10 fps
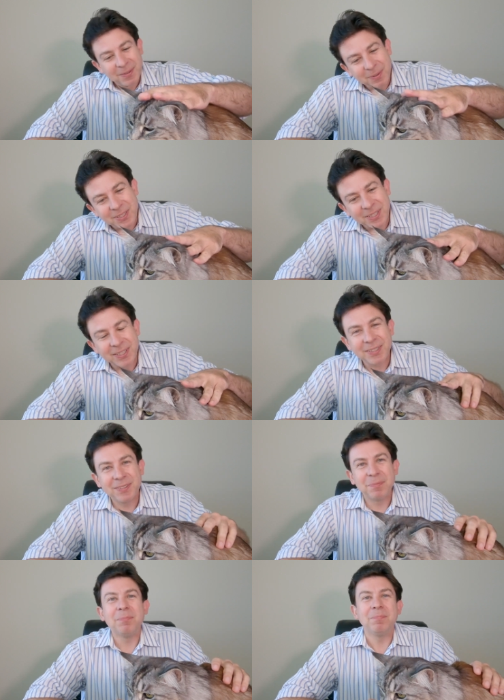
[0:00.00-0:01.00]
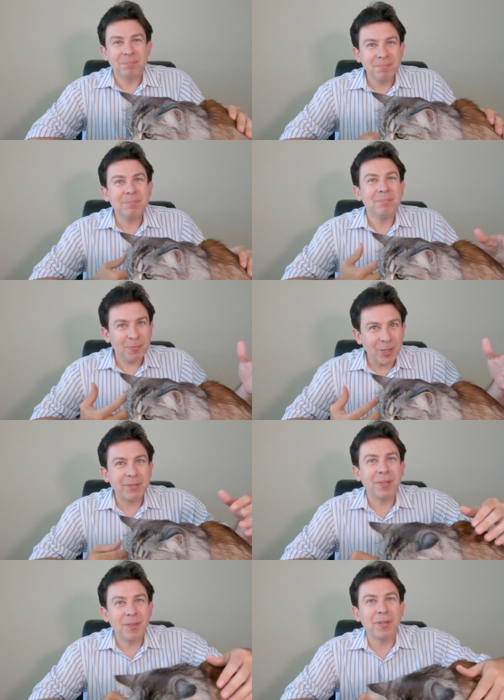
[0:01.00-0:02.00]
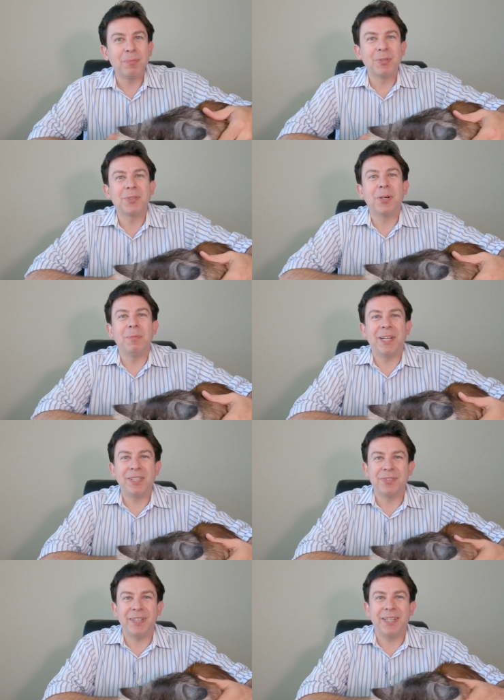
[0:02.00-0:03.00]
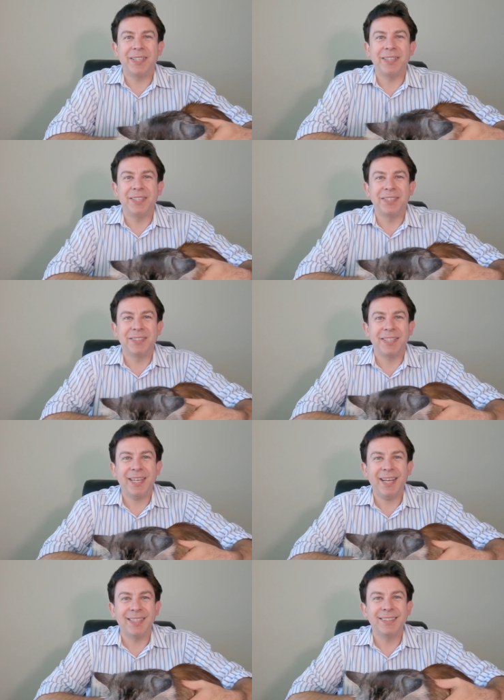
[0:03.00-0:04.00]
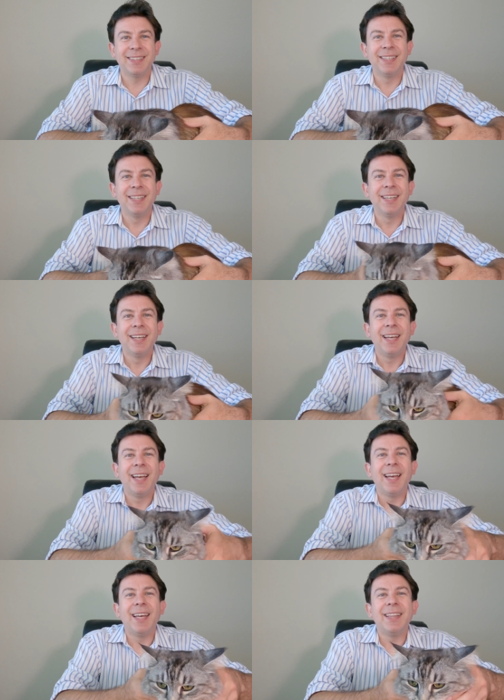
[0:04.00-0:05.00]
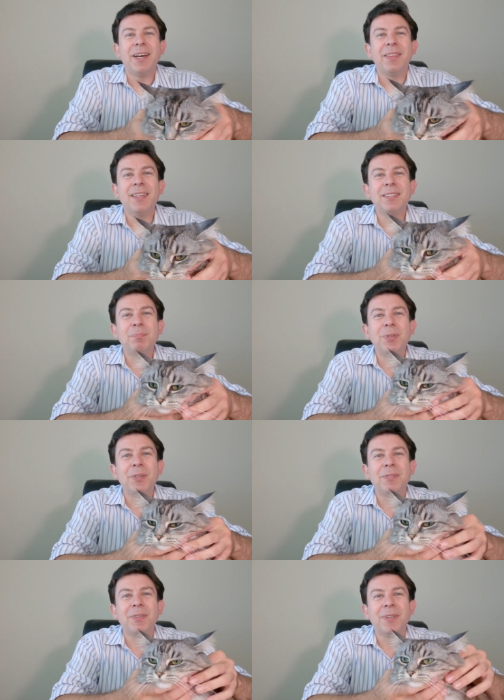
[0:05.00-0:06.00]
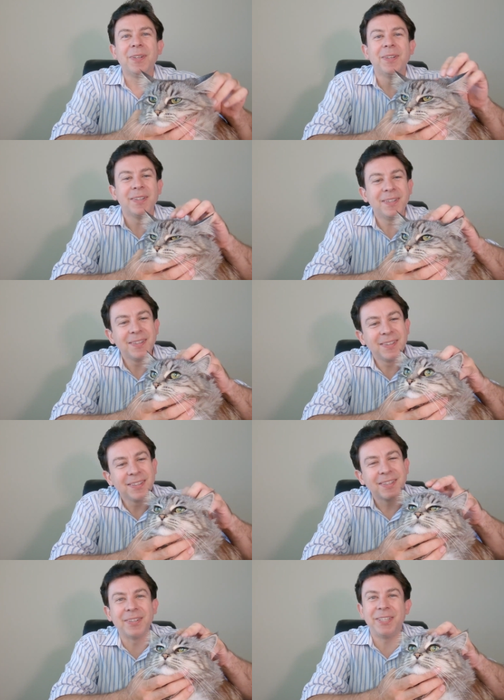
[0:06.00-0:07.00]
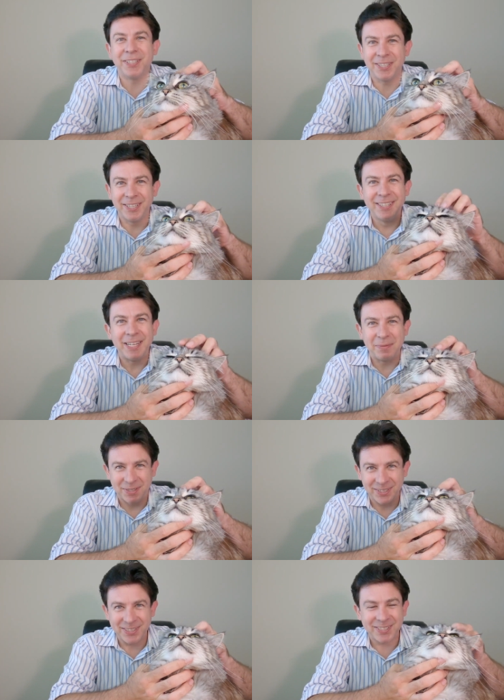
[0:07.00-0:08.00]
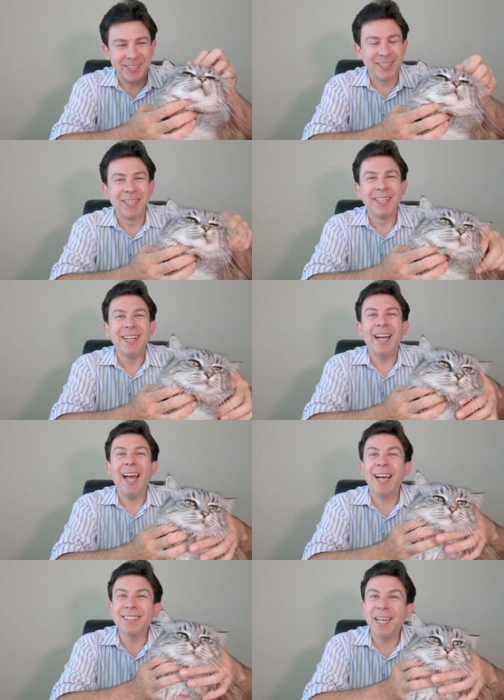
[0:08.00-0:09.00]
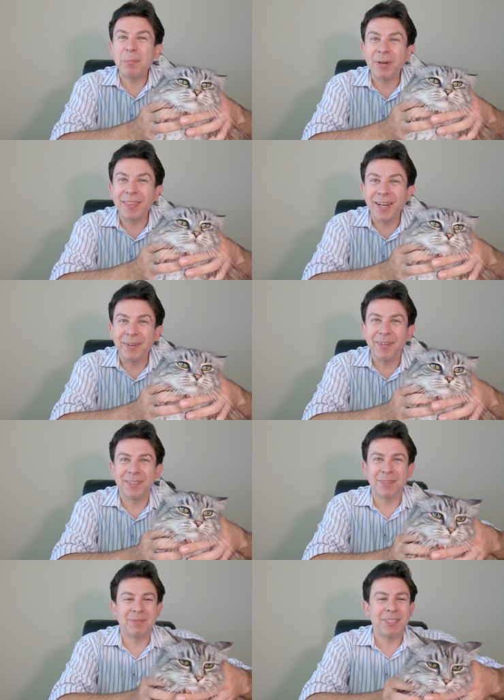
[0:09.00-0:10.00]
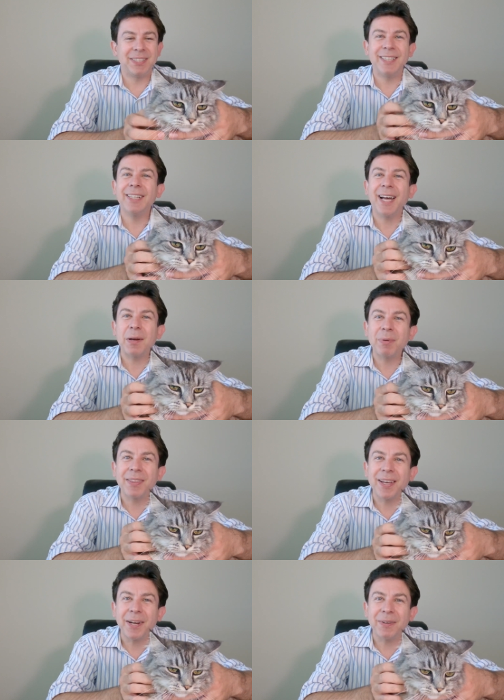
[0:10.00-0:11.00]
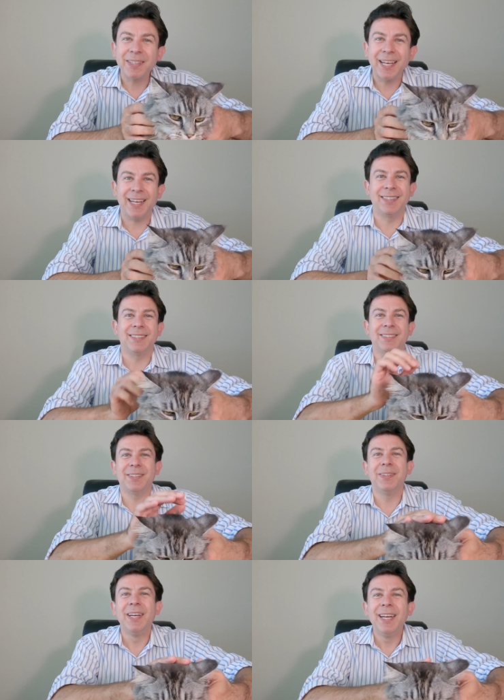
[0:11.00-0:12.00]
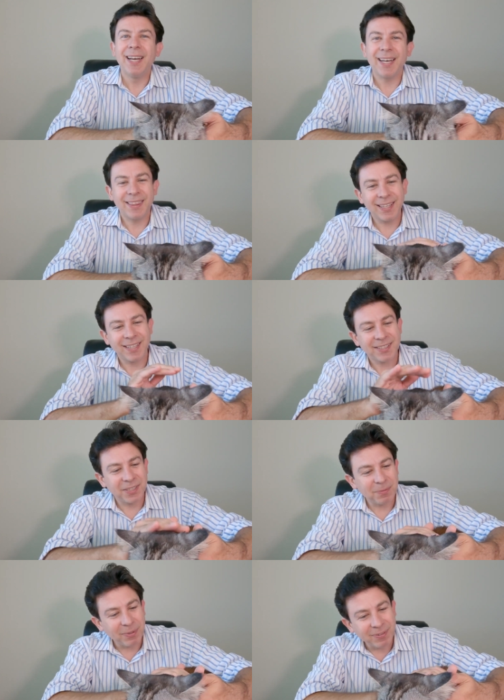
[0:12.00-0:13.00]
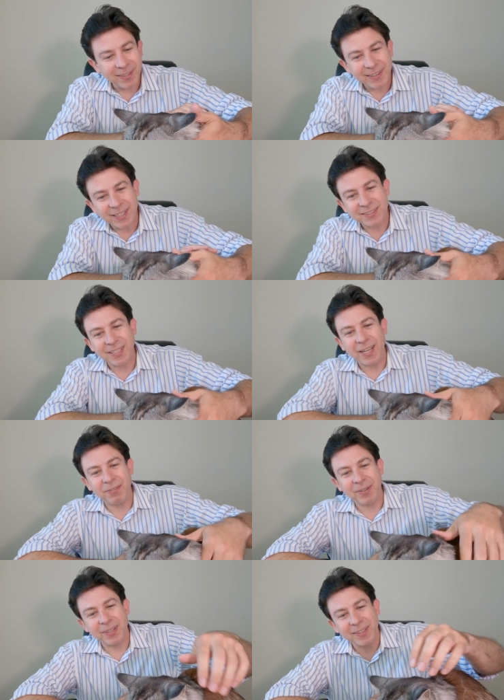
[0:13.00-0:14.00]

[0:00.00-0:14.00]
which is one of the three most common age-related conditions in cats. Now this beautiful creature, named Creature, has hyperthyroidism. She's a little hyperthyroid cat, so I think she'd be very nice to have her